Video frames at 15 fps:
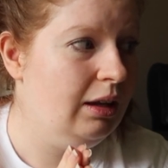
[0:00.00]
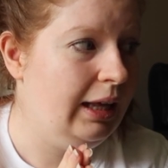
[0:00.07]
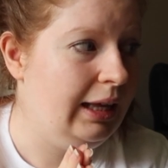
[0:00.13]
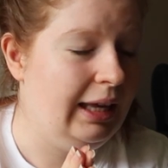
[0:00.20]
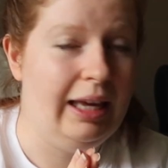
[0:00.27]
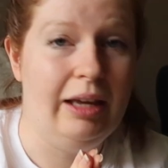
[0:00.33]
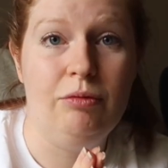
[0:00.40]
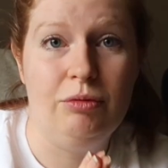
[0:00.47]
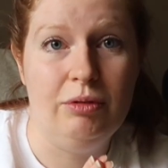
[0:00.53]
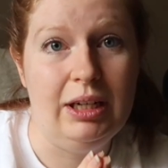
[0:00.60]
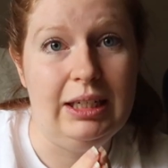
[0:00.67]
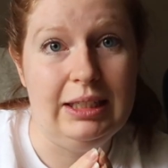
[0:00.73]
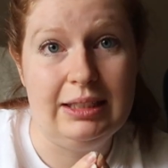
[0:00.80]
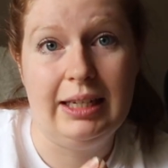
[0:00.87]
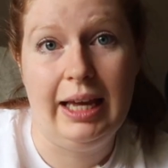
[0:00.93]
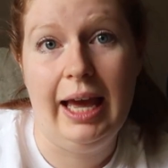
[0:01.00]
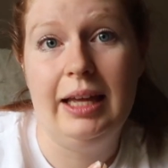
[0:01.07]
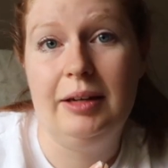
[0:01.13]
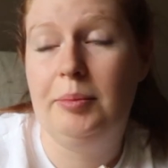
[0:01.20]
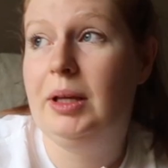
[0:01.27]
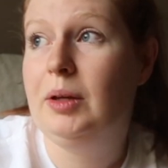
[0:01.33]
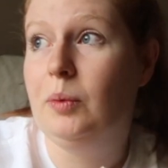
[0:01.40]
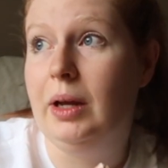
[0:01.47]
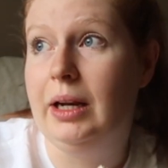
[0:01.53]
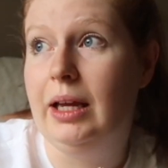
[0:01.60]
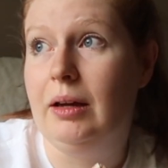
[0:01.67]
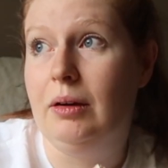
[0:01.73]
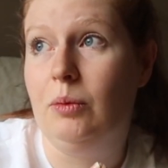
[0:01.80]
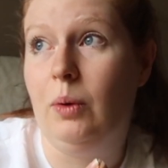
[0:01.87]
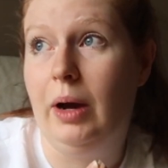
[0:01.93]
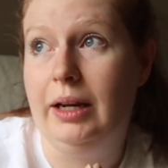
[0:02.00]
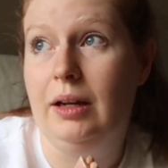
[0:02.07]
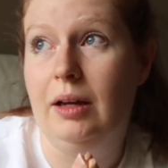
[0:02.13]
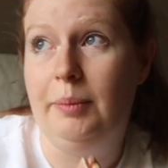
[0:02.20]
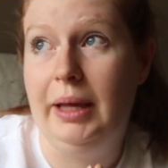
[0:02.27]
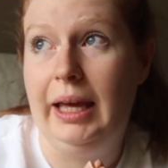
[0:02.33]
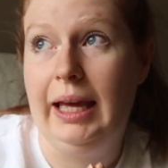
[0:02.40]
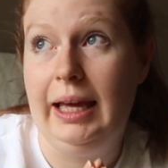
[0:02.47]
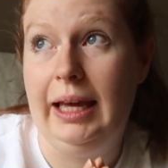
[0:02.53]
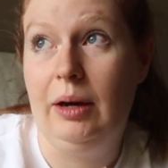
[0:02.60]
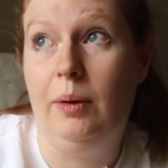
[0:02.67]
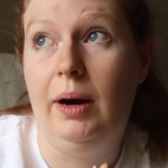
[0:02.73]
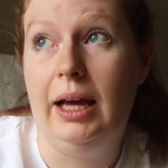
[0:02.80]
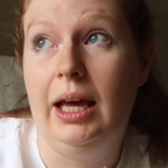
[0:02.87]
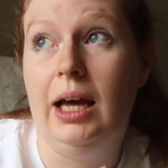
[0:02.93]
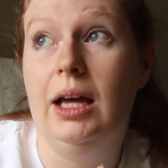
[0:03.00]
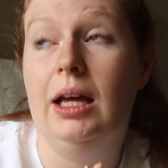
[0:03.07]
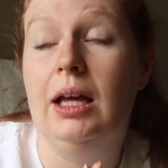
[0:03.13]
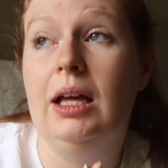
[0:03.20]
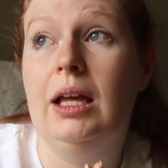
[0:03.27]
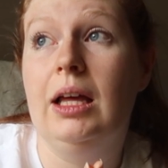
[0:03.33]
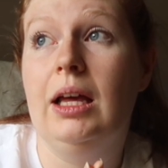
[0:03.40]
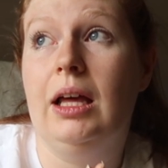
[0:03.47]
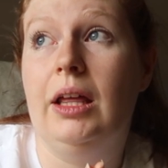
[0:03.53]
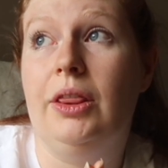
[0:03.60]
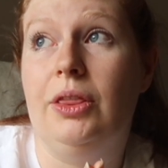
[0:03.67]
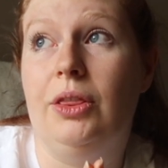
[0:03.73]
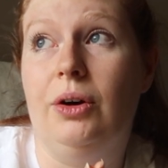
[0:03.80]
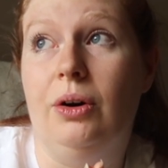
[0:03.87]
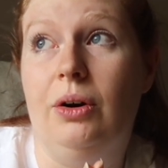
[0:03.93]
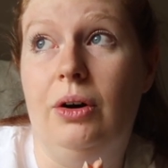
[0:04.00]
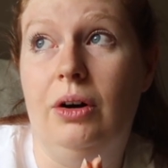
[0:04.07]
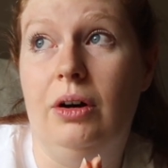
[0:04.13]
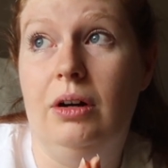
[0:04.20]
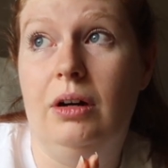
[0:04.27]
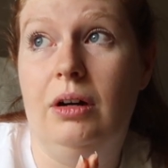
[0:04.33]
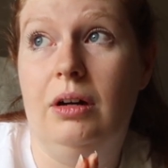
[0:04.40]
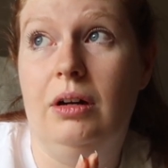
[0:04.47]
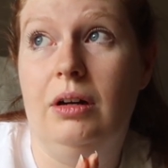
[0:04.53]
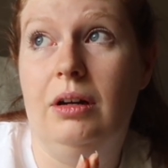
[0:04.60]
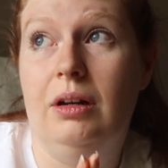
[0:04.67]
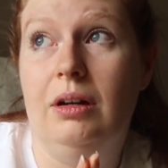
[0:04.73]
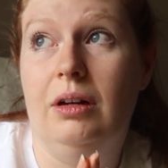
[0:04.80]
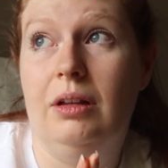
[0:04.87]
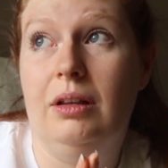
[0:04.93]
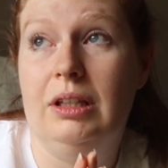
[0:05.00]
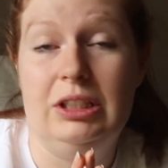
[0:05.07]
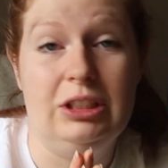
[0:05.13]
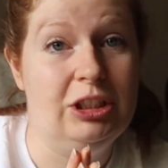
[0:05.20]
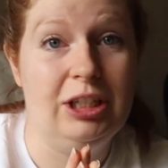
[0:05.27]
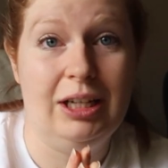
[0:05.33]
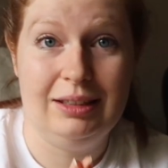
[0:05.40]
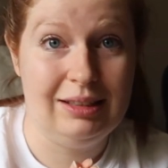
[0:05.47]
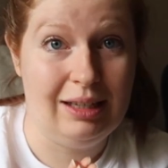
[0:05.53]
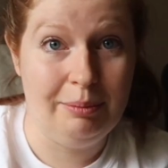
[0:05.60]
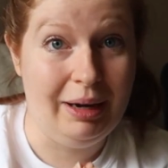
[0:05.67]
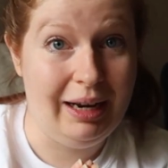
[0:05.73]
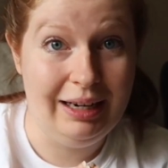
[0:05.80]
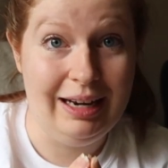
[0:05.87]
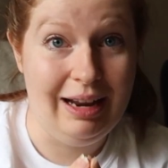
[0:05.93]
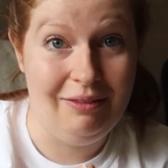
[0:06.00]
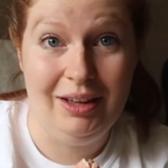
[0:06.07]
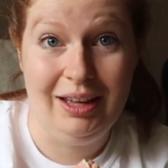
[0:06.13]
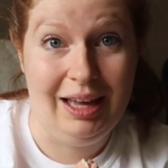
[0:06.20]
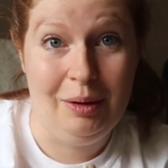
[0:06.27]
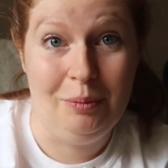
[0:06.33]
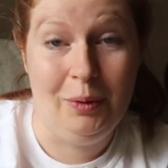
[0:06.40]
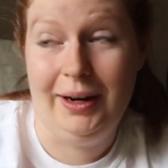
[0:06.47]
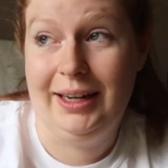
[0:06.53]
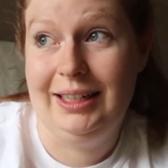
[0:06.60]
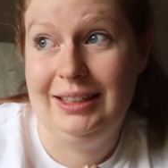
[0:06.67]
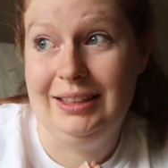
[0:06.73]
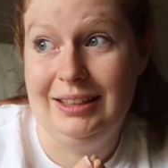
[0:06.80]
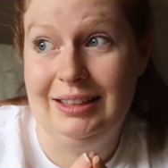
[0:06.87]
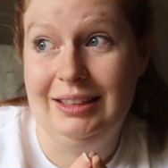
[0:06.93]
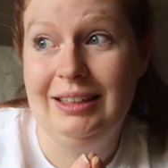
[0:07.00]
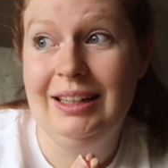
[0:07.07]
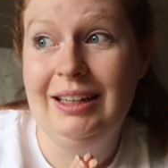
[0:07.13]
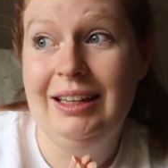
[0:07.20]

like it really scared me when it went a bit haywire and thought there's a chance I might never get pregnant.